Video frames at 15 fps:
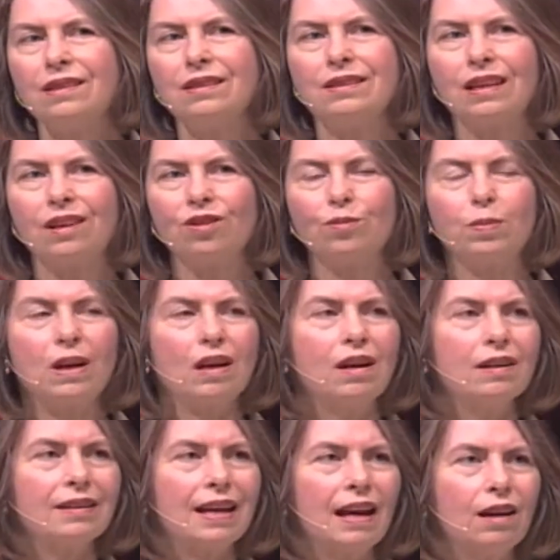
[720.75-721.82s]
the secret
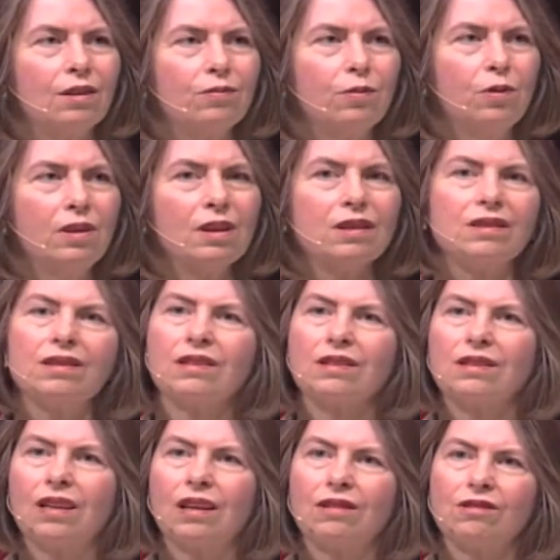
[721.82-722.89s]
behind California's
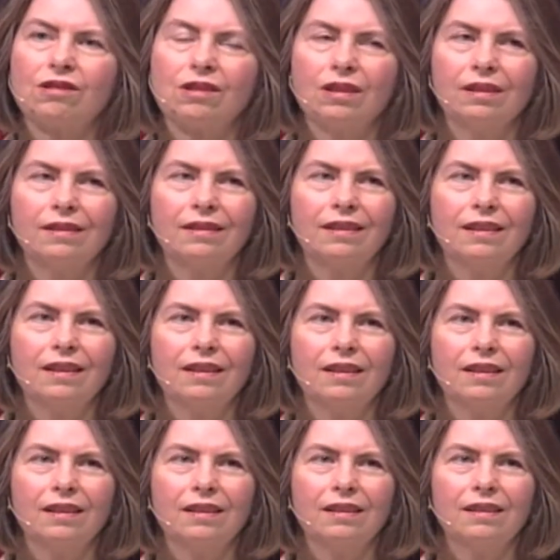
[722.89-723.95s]
success.
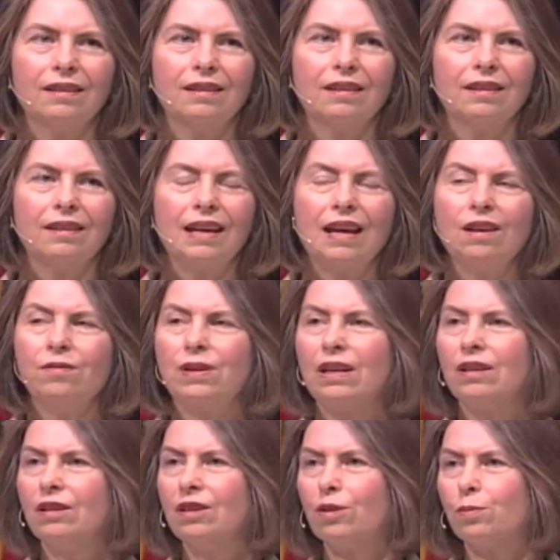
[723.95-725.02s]
They have
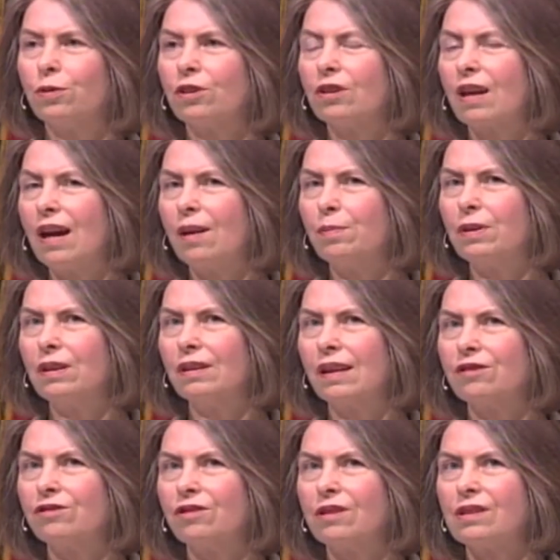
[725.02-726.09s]
held their per capita
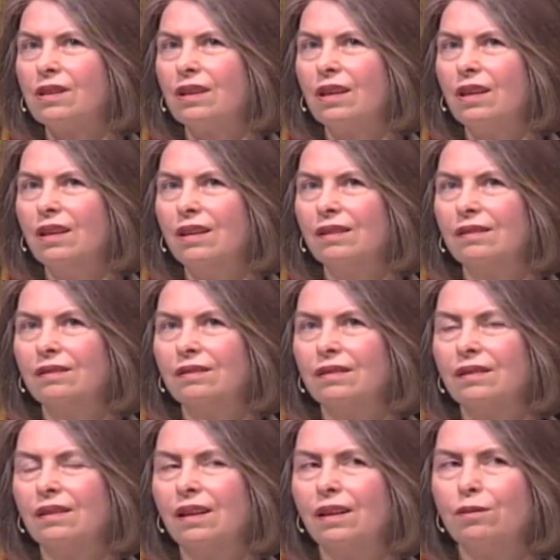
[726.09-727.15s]
electricity
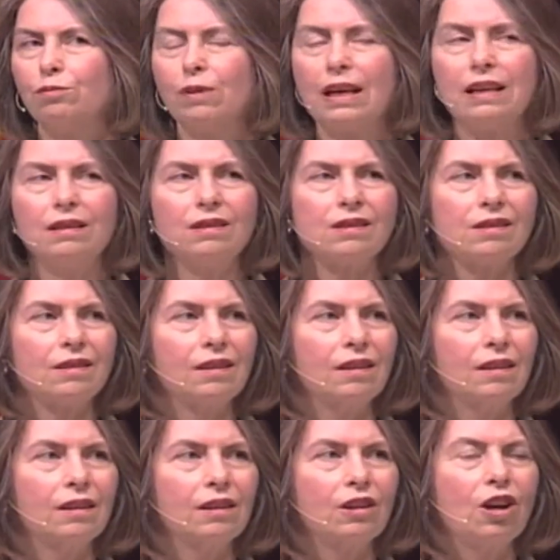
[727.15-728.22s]
uh, rates
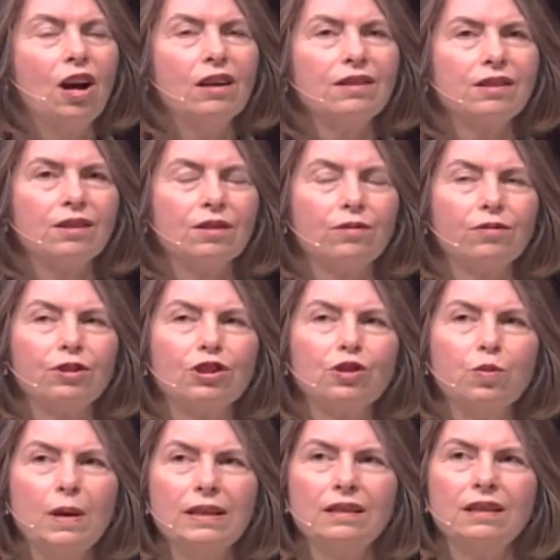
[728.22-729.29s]
constant for
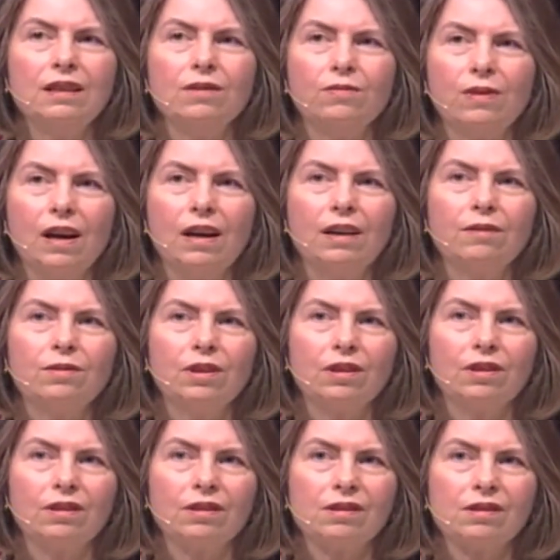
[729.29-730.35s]
25
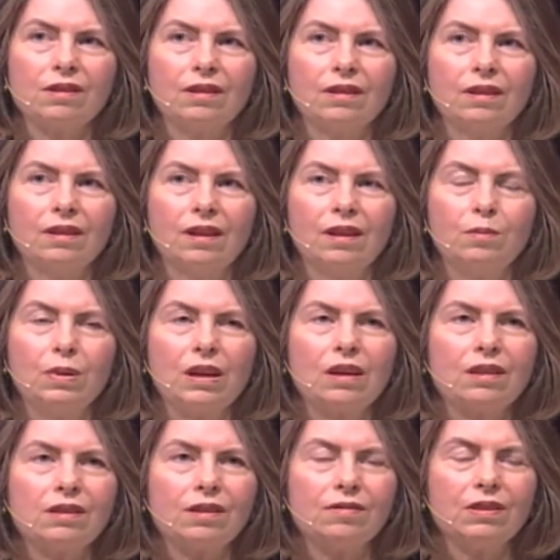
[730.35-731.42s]
years
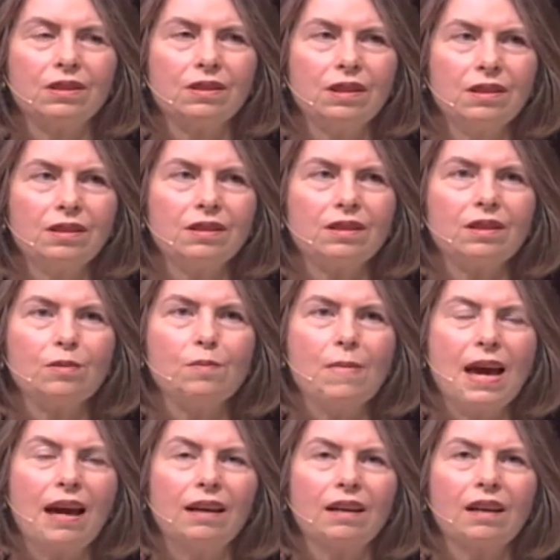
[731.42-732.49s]
because of
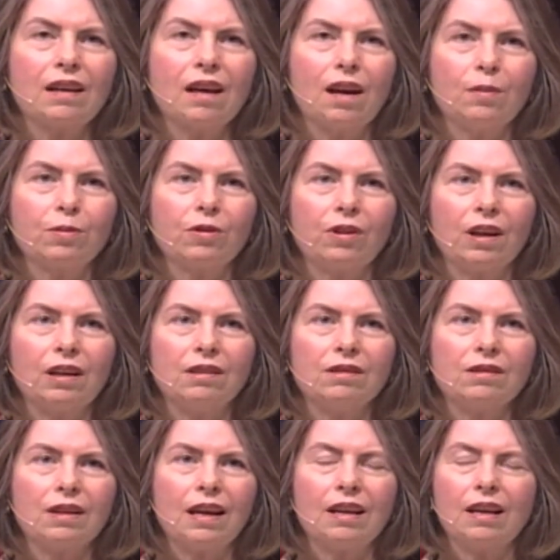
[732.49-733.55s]
systematic
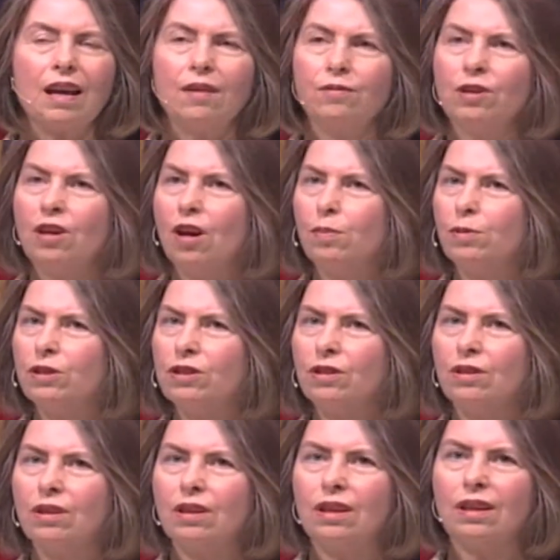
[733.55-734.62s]
upgrades at every
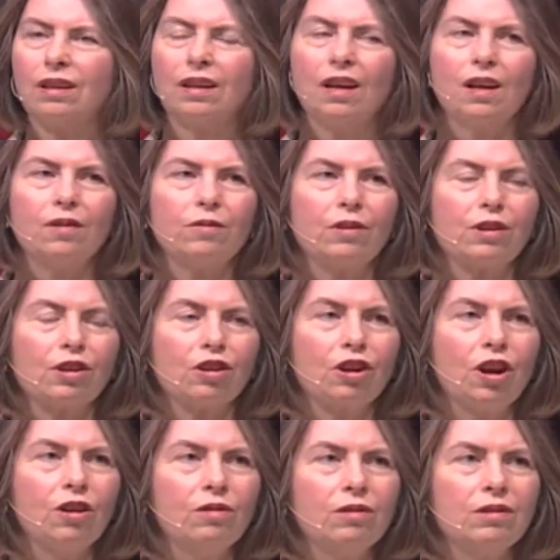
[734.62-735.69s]
opportunity for their
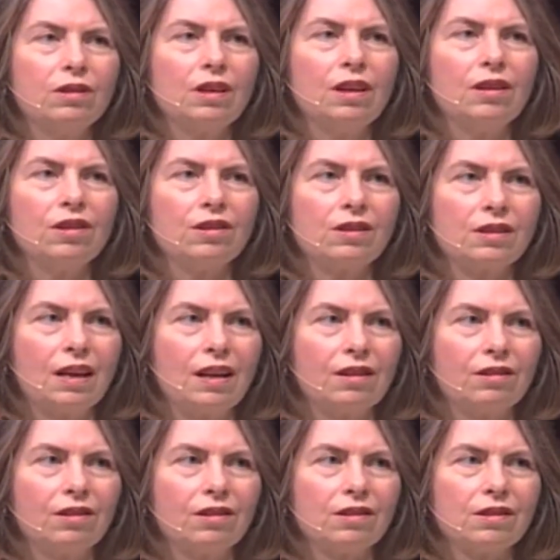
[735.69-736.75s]
codes and their
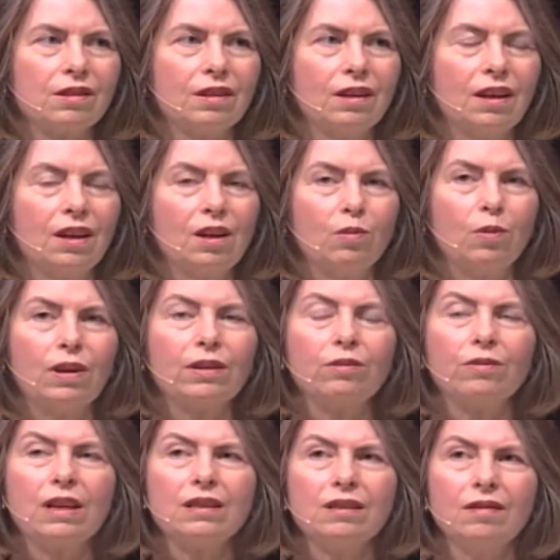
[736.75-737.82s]
standards, while the
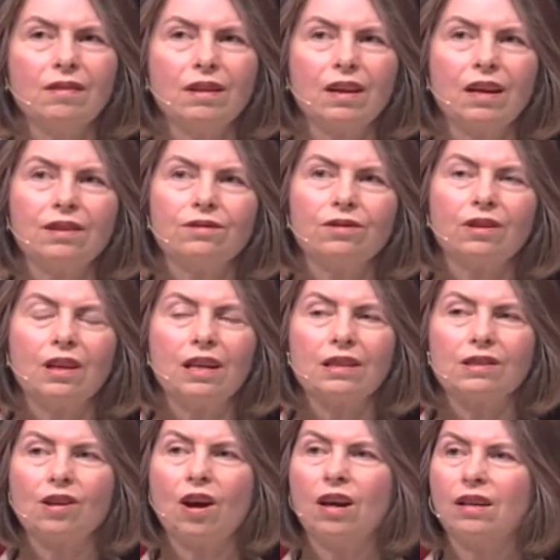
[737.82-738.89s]
rest of the country
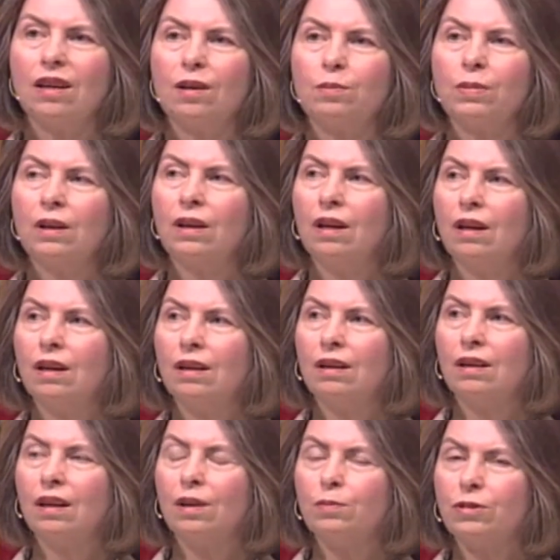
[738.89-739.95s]
has gone up
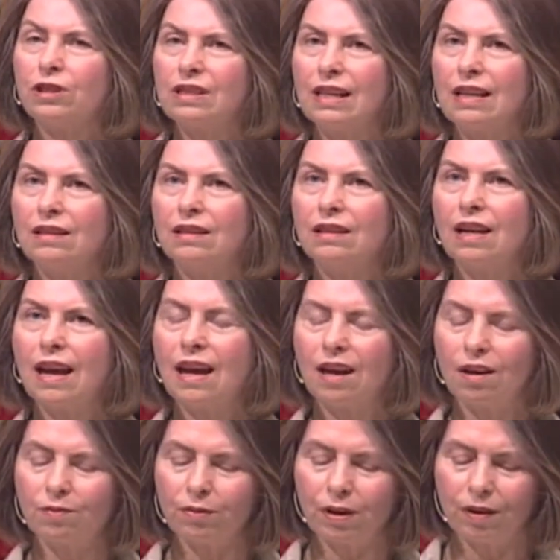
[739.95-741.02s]
a percent and a
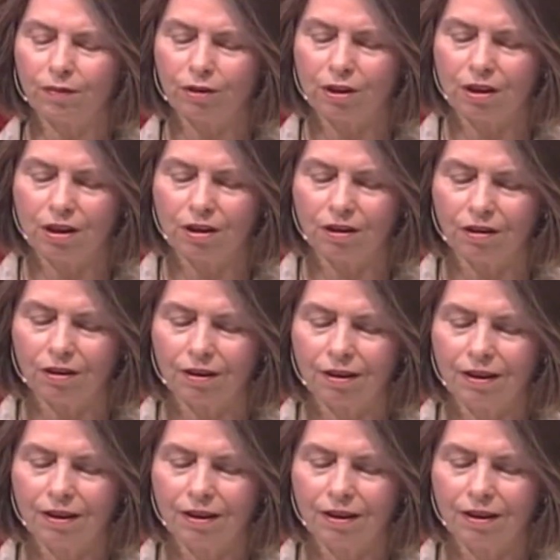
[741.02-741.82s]
half every year.